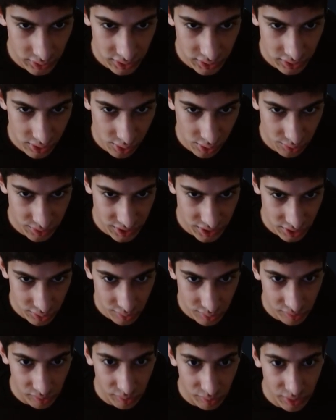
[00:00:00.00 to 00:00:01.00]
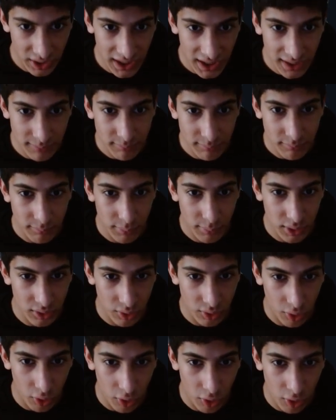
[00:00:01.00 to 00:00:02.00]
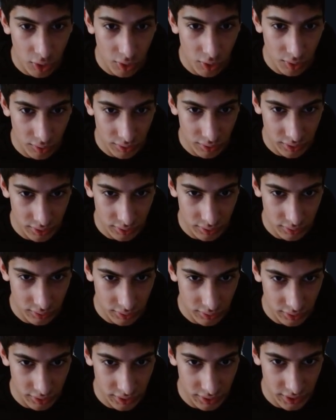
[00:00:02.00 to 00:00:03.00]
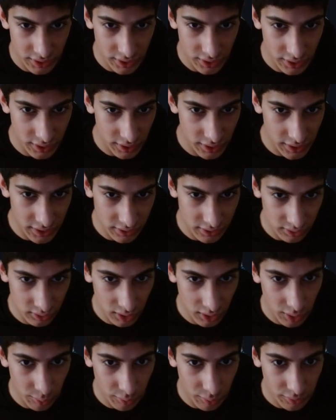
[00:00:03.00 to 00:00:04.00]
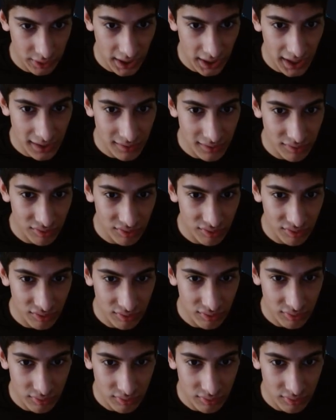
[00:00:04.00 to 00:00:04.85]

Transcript: your username, but all in lowercase,